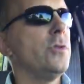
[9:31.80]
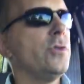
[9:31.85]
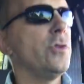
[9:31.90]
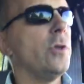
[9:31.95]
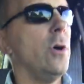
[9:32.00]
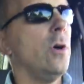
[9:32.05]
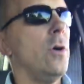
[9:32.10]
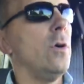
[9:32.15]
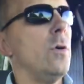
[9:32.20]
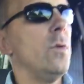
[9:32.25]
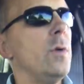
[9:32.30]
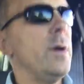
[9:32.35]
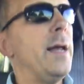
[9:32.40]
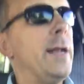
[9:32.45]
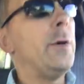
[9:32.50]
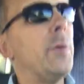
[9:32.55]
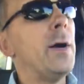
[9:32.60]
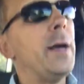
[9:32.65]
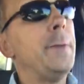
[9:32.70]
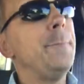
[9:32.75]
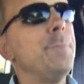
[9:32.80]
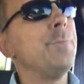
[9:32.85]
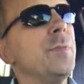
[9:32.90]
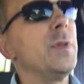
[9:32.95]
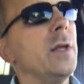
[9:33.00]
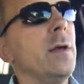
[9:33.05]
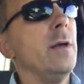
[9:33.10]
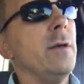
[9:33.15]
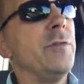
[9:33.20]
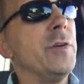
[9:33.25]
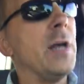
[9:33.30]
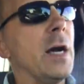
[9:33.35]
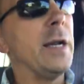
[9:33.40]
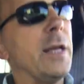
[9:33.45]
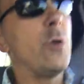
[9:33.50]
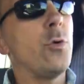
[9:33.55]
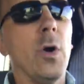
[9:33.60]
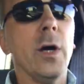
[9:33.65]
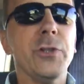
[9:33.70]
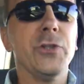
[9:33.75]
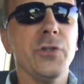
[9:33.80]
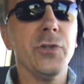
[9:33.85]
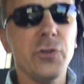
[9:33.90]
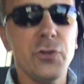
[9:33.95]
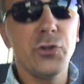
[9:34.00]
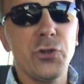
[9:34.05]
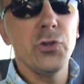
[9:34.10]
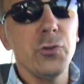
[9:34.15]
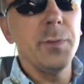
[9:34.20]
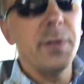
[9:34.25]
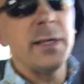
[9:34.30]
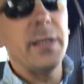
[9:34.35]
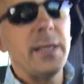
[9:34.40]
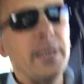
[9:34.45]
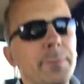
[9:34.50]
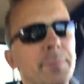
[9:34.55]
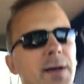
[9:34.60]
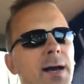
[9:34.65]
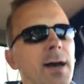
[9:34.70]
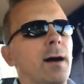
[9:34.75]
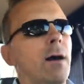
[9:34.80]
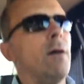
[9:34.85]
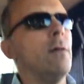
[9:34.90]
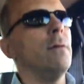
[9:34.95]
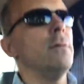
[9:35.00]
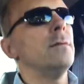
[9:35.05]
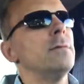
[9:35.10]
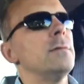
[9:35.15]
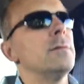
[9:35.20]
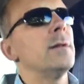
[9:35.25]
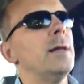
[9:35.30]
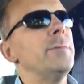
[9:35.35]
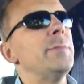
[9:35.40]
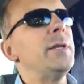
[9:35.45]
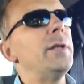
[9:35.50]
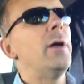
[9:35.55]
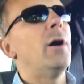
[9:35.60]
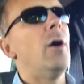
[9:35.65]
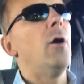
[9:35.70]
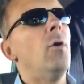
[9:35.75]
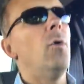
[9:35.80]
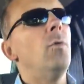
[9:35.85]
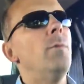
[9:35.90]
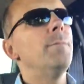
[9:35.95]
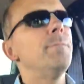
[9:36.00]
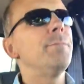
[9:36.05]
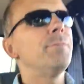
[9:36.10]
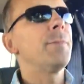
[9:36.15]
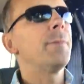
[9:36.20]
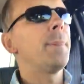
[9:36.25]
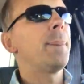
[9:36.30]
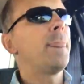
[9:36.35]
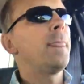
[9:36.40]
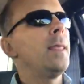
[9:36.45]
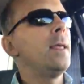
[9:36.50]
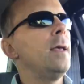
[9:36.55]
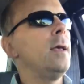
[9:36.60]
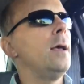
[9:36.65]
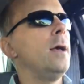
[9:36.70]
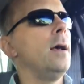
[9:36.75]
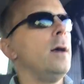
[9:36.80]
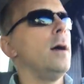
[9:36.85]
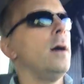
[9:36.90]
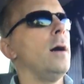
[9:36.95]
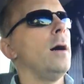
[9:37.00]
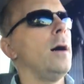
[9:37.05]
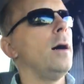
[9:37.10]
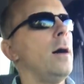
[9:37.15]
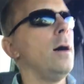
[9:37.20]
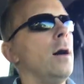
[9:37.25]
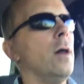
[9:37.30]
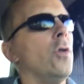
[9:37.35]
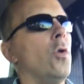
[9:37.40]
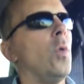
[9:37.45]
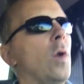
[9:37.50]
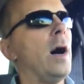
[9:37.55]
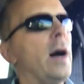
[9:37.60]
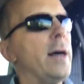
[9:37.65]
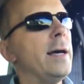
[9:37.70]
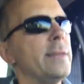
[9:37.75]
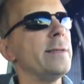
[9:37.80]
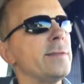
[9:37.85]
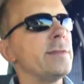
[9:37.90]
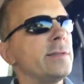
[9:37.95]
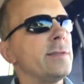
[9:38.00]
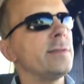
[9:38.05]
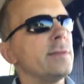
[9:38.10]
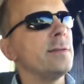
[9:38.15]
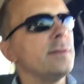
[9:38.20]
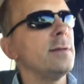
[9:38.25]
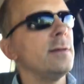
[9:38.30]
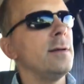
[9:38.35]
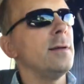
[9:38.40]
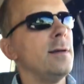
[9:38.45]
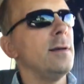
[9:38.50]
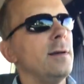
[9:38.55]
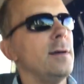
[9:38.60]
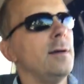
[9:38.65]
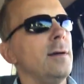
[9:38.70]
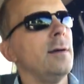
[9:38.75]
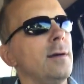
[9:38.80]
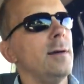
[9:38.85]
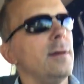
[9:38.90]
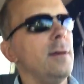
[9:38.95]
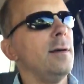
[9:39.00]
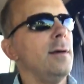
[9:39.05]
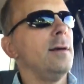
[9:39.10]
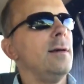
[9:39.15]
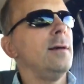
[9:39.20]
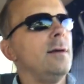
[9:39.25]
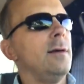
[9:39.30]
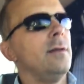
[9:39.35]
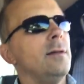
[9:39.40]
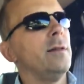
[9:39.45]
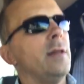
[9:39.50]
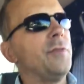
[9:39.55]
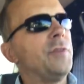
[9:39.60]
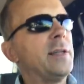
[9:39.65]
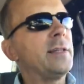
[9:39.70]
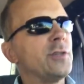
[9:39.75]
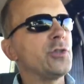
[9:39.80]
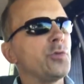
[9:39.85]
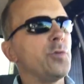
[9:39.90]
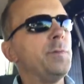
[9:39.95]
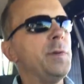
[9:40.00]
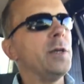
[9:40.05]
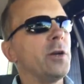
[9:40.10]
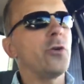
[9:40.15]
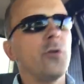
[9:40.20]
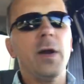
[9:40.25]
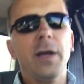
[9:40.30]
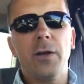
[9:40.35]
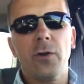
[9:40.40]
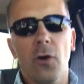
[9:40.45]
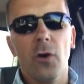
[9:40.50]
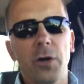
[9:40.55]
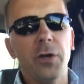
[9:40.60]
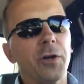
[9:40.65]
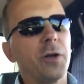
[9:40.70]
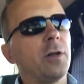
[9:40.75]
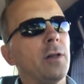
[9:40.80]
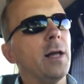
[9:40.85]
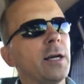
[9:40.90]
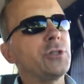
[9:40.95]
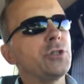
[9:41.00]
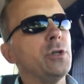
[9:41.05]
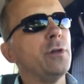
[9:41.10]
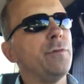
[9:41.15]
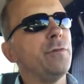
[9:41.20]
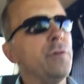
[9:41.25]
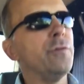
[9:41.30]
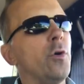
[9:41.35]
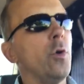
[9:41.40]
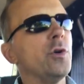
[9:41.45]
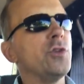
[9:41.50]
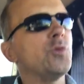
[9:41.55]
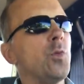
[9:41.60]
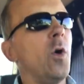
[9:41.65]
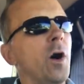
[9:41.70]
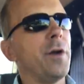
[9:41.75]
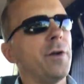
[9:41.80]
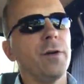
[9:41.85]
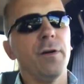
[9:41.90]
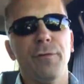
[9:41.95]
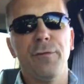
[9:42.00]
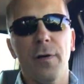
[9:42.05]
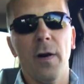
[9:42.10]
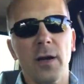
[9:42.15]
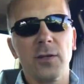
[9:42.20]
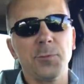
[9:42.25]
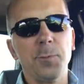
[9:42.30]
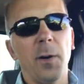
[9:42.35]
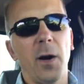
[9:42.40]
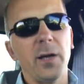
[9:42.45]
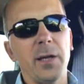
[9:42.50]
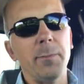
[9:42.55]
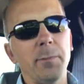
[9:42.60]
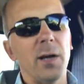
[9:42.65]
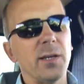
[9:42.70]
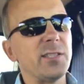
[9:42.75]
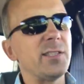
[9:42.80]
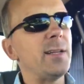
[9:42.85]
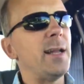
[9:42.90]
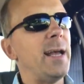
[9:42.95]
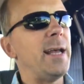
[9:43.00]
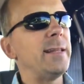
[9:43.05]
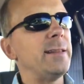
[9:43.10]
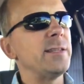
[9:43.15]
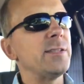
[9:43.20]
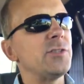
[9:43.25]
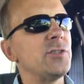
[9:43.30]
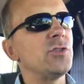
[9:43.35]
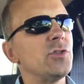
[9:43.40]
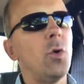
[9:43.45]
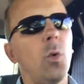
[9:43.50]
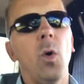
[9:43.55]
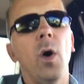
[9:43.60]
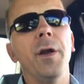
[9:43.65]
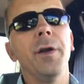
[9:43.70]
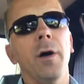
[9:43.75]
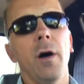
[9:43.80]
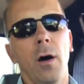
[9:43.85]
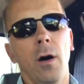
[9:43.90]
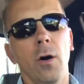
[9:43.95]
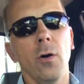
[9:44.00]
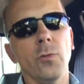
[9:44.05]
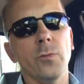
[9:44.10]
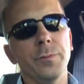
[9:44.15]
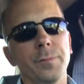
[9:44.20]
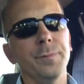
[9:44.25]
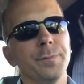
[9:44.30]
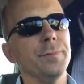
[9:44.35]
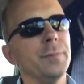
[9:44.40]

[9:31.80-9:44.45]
So anyway, you got any questions, shoot me an email, let me know. Otherwise, I think this would be a great car to your collection. If you've always wanted a Fox body Mustang, this is the one to own.